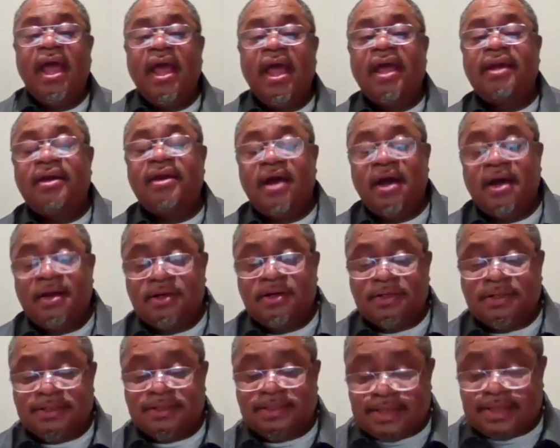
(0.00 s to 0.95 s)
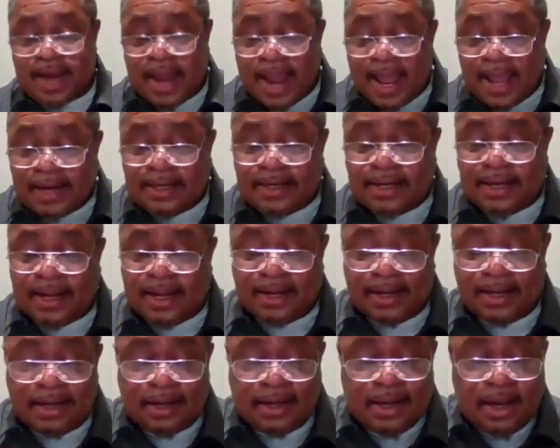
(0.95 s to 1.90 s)
and
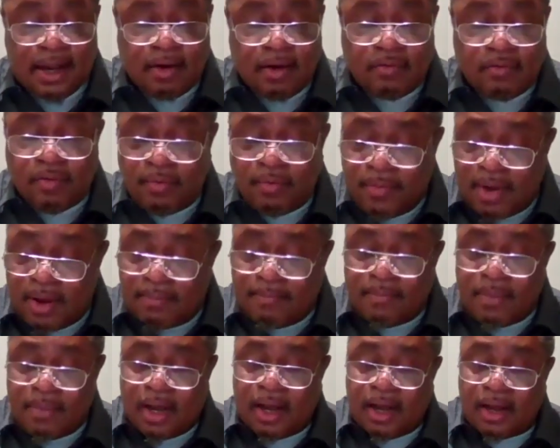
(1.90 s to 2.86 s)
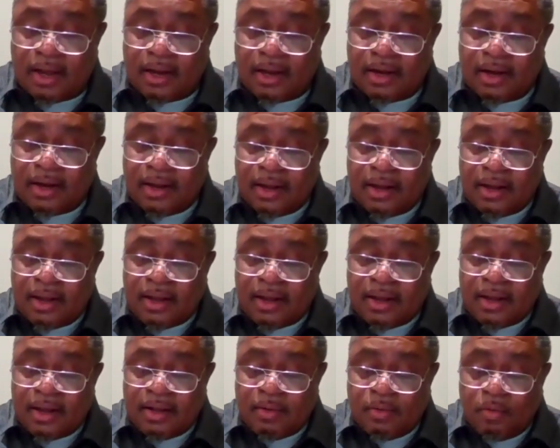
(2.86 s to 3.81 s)
understanding. Remember,
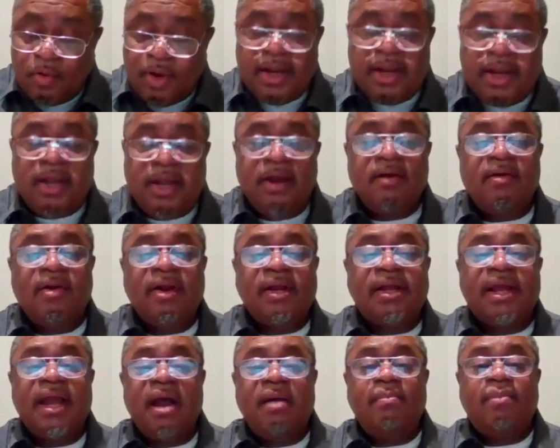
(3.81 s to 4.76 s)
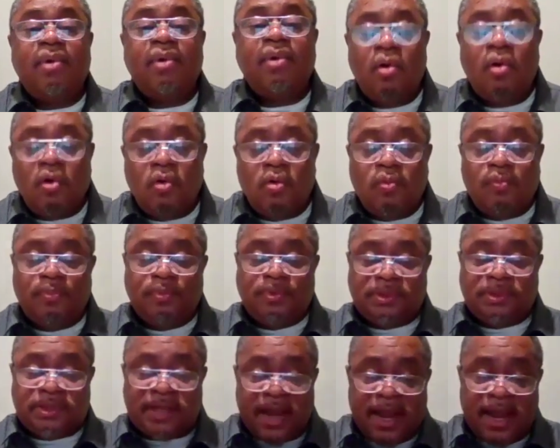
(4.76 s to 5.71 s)
we here at Camp
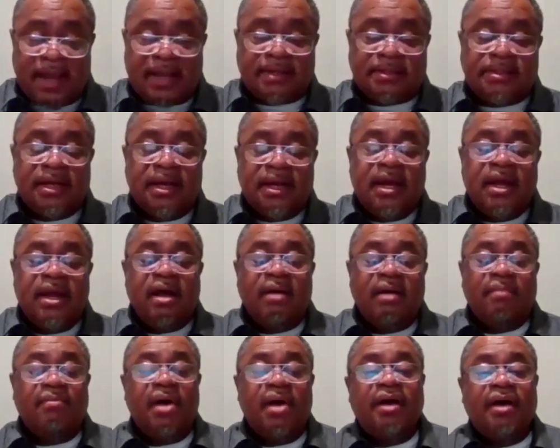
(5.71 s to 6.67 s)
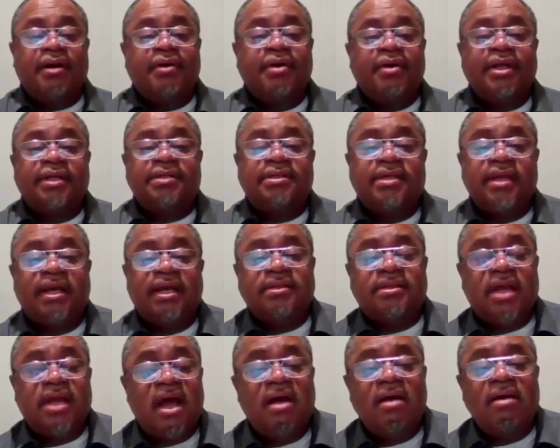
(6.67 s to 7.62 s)
Hopes has a motto that
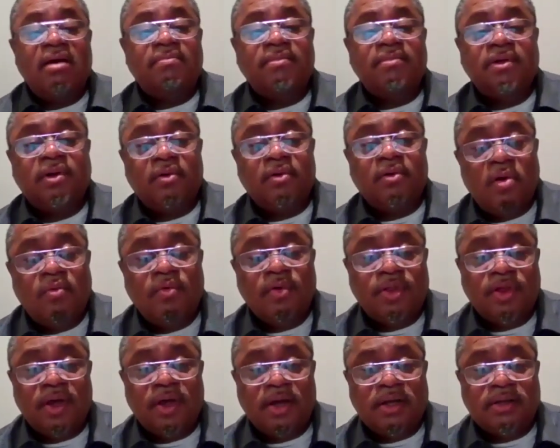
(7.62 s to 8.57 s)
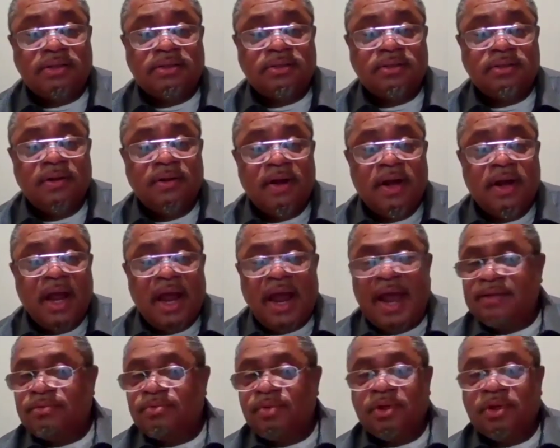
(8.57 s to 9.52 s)
says, come grow with us
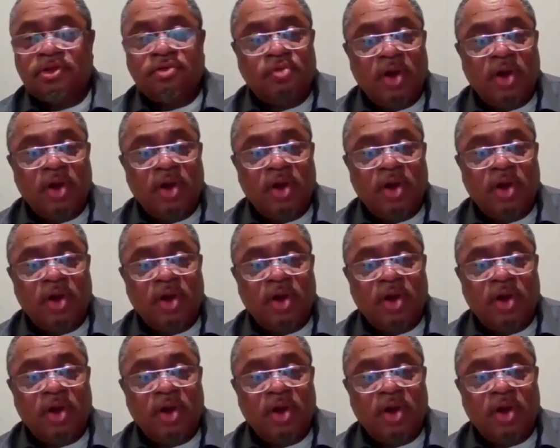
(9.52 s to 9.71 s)
as we